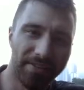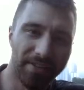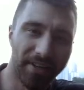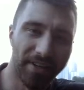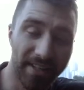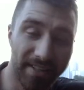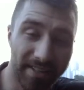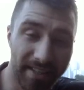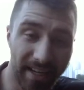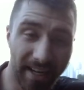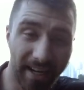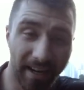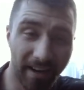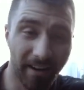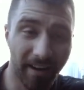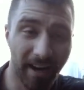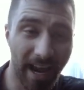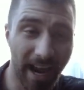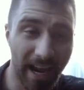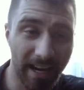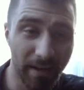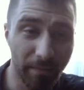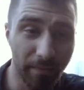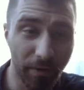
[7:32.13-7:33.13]
you can see here,
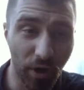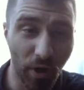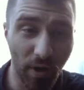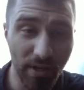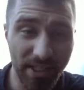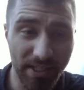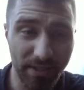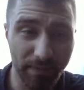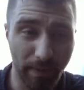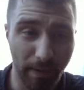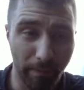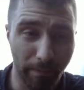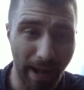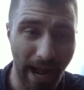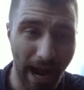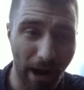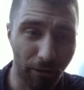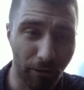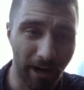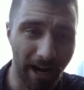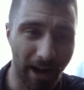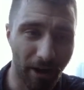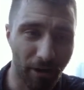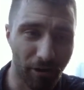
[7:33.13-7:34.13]
AWS has been a
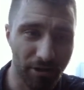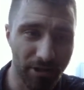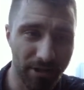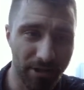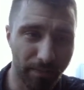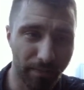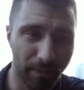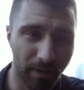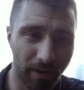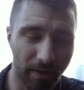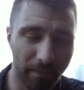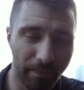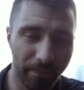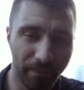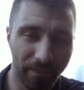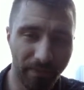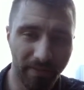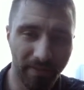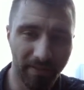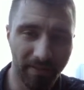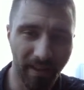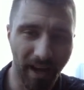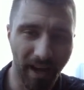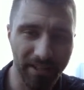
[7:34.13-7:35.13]
powerhouse, but
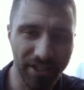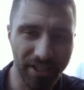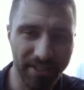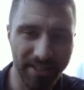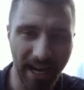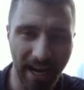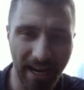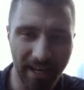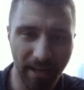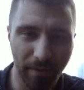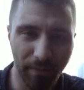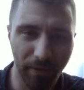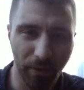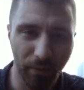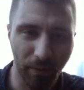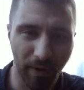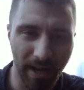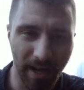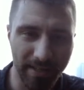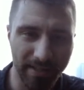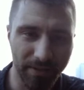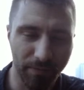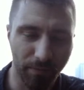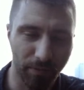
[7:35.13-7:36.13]
not just
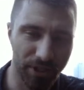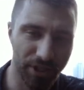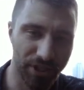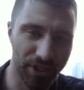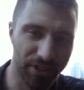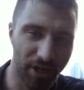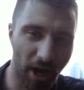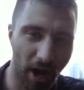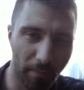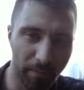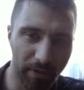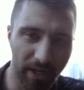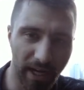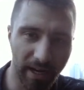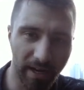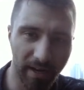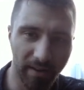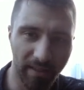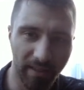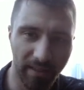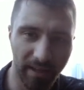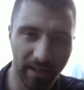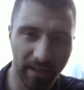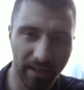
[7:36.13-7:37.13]
AWS, which has
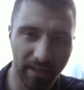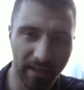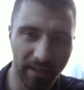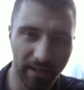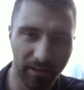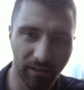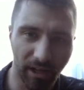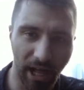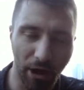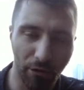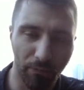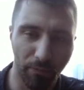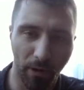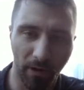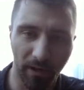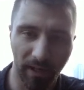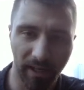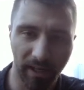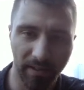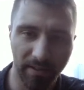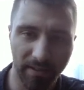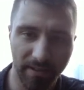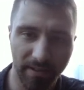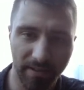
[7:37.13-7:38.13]
dominated the cloud
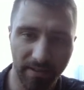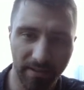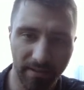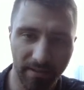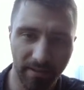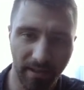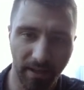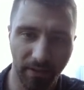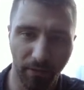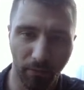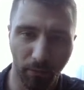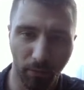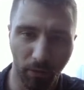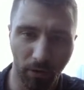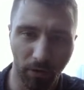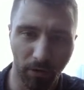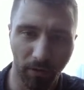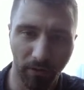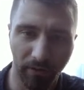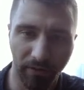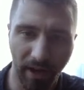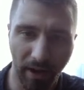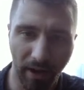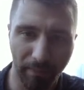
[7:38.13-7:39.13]
markets in the
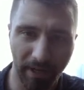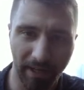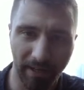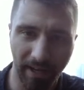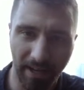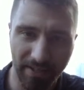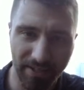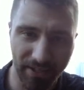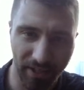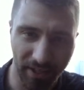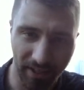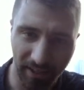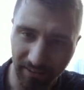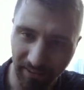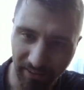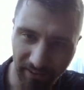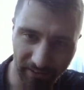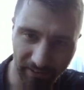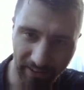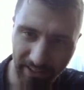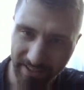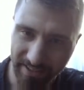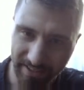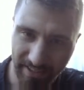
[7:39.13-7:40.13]
world. I mean, as you can
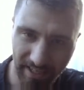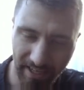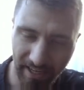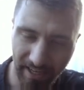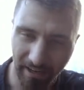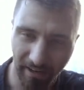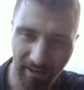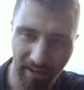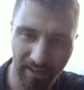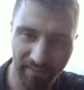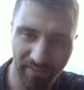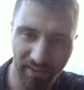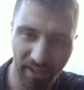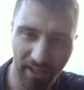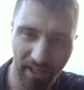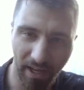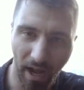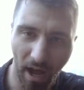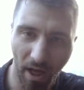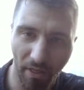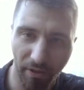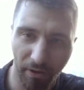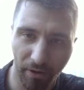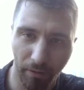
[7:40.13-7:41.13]
clearly see here, even the
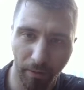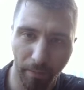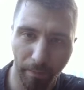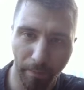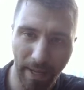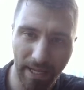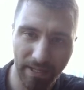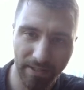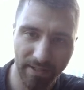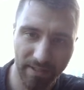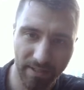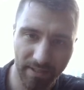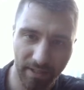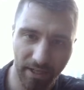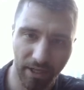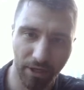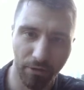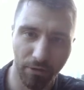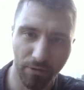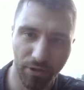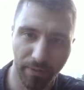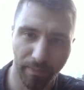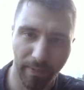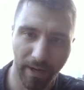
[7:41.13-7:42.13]
other immense,
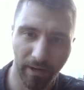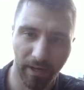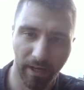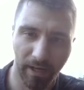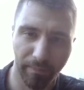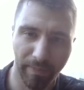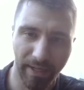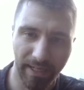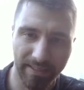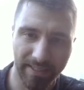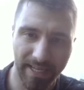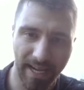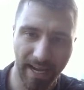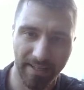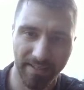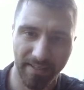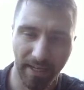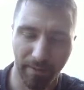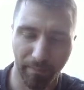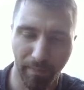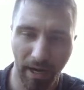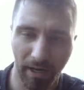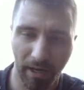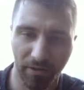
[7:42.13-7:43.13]
huge American big techs
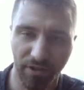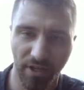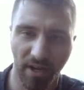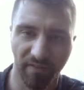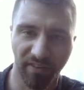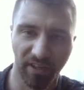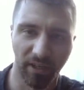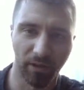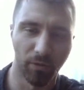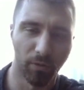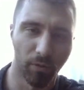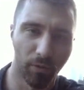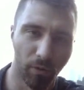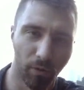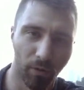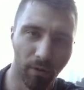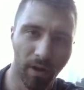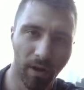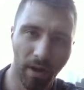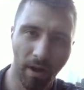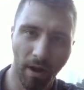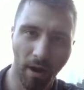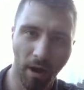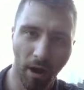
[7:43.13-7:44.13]
like Microsoft and Google
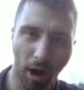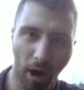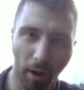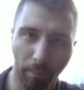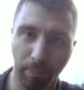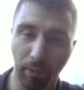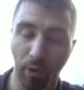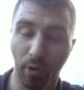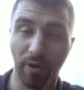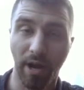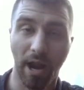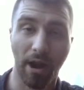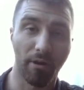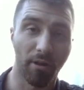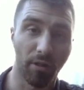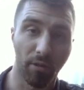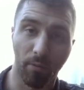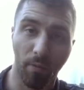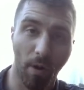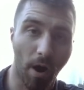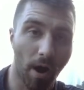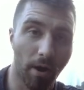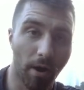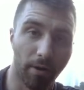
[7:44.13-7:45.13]
are blown out of the
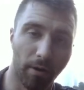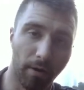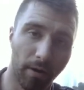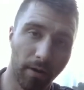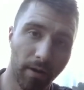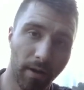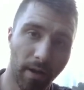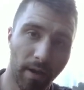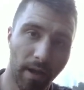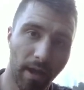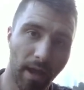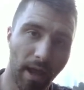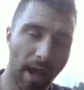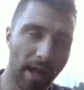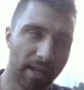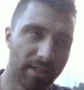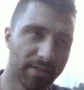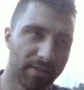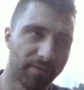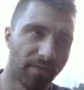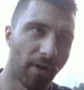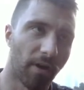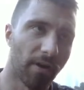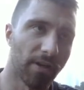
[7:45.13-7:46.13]
water
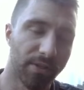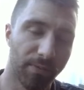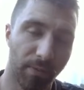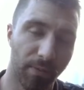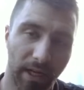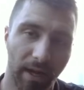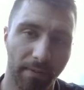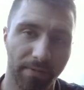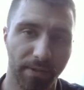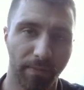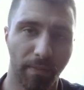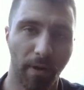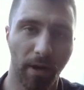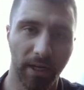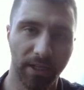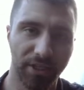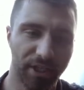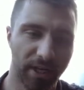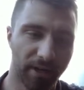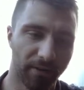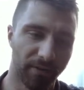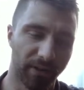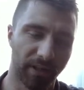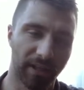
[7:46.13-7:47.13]
as far as when it comes to market
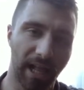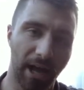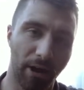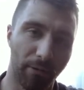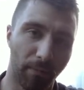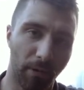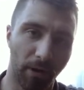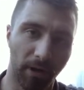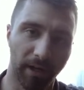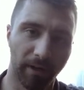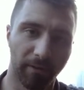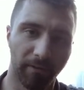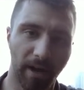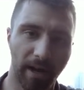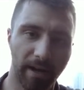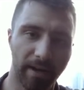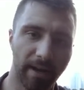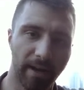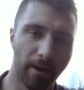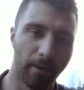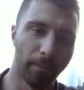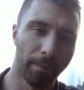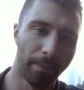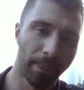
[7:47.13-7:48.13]
share in the cloud market right
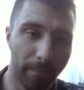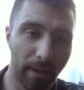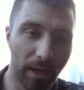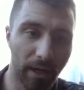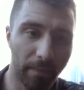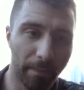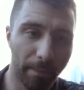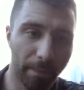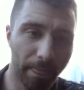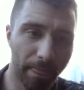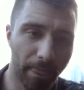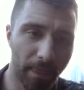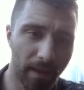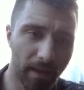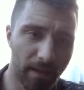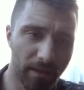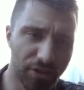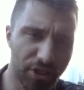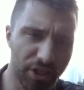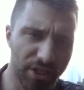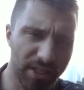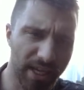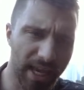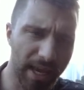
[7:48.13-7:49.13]
now. But
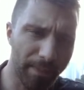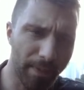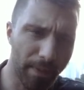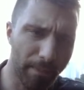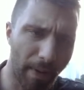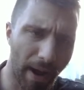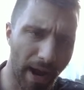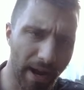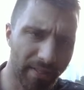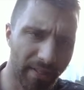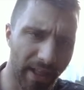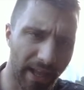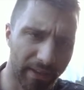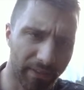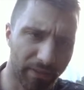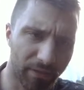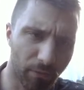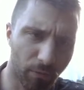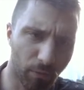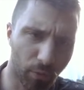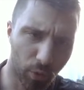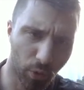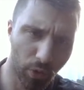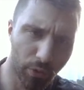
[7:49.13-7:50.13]
just keep in mind, like
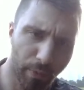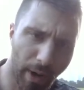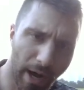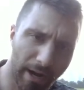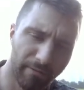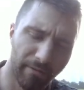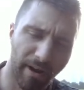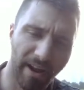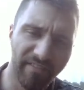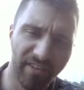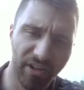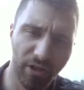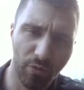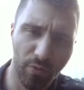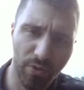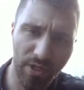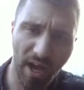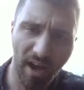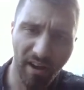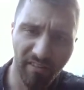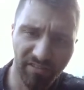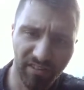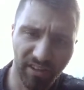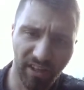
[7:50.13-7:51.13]
worldwide revenues
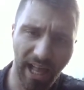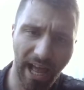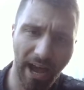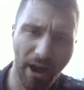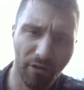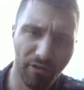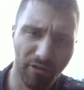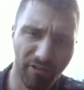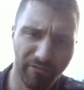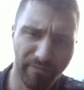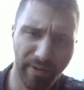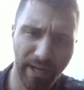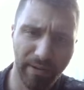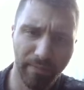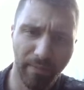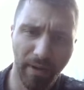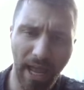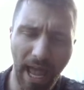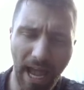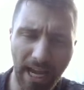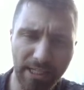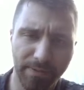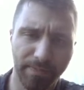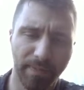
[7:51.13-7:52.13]
of cloud have been
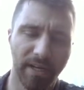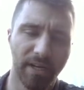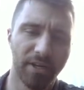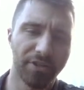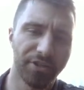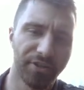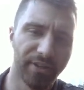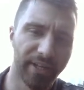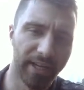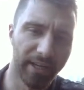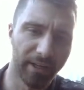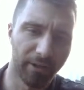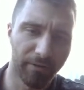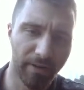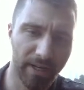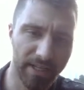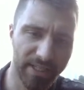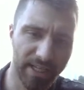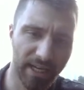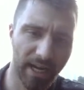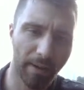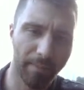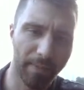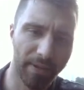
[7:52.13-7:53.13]
exponentially
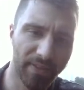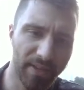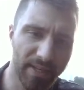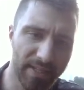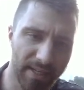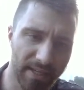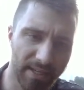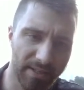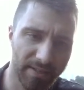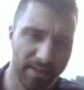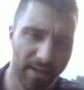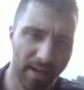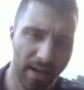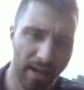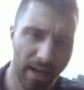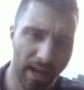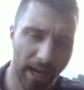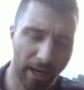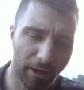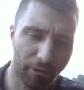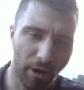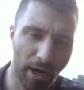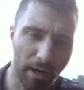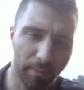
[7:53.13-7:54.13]
increasing. I mean, this is
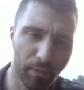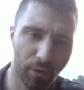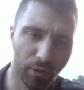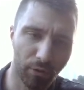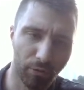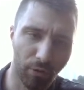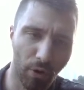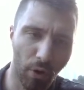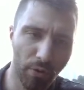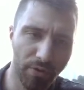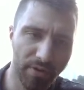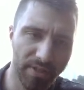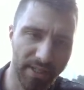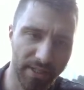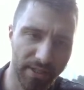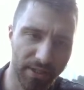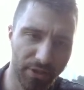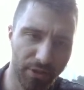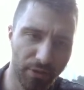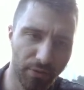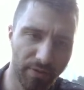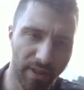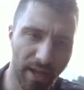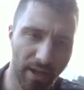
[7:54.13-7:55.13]
incredible growth since
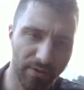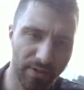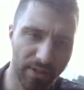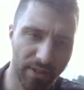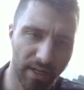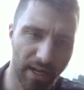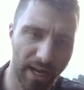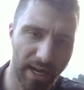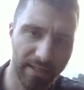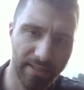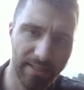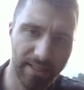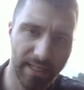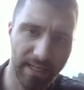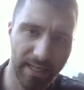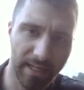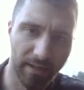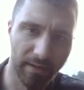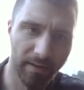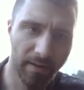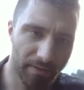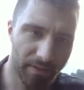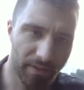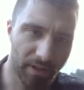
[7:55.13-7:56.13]

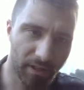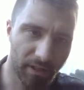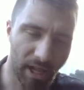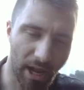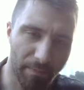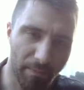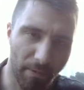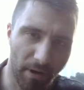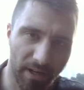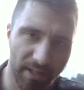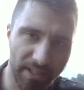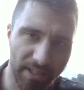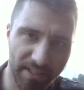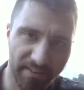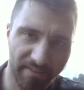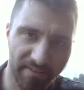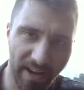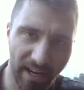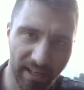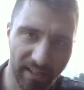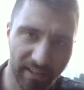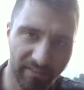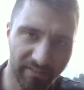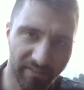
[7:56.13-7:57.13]
2018. The cloud market has
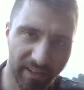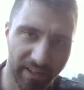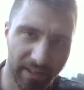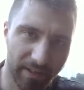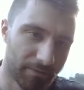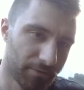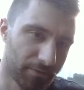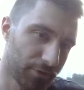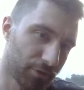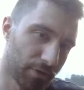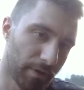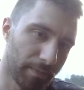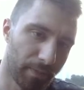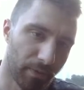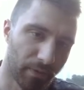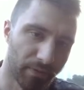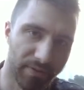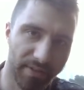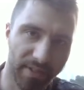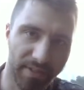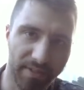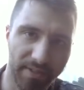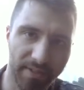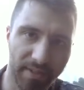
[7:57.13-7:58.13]
effectively tripled since